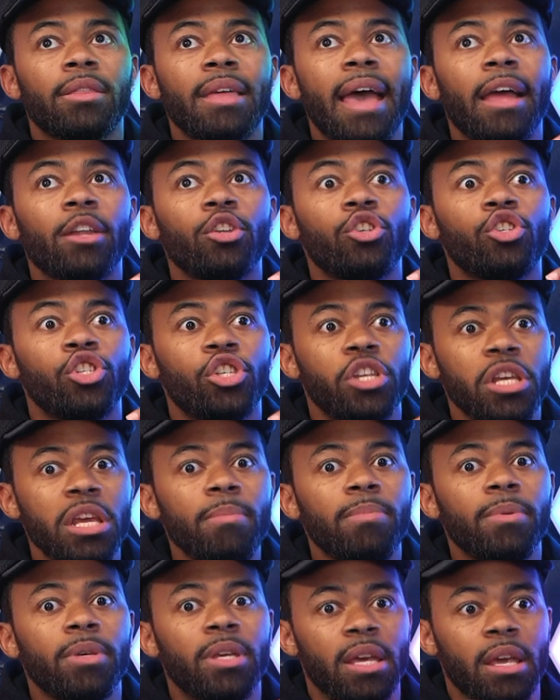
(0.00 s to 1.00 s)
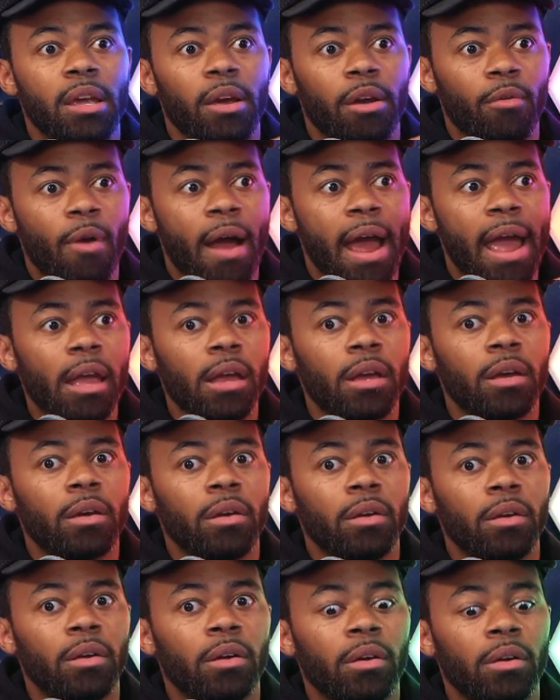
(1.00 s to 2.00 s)
that cheap gear, right?
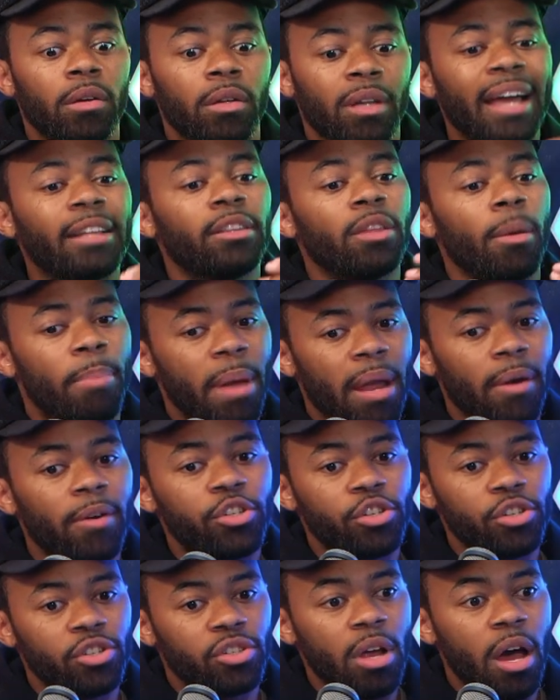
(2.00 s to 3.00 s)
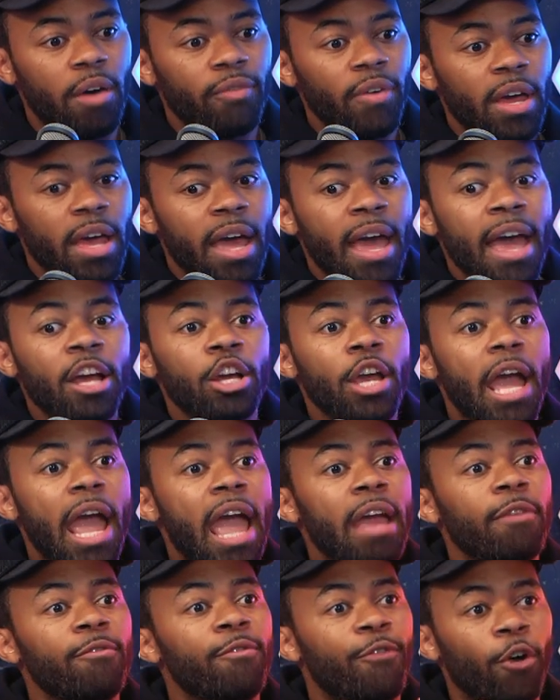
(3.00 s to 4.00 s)
Like the Behringer stuff,
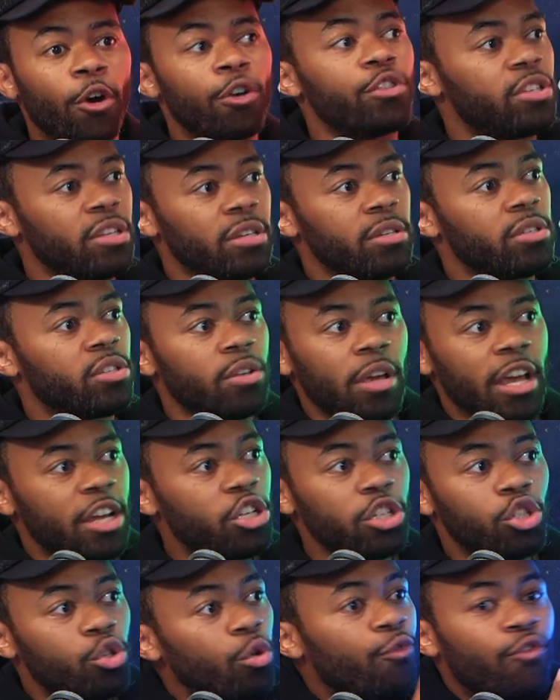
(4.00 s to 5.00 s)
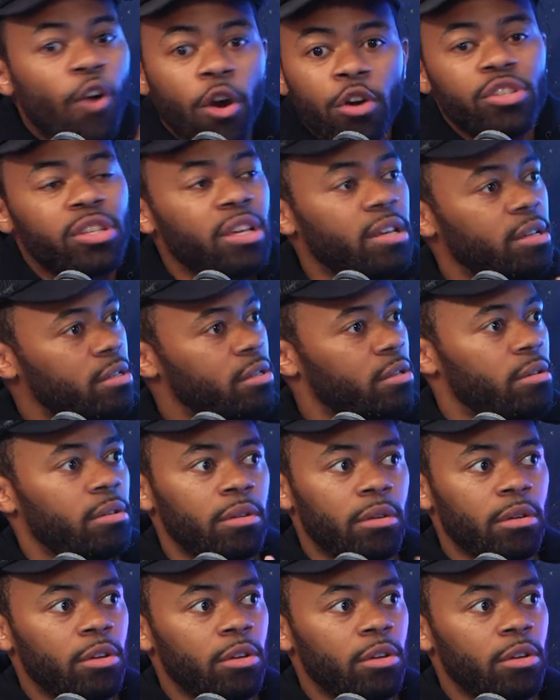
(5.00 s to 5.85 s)
and verses, and just do verses.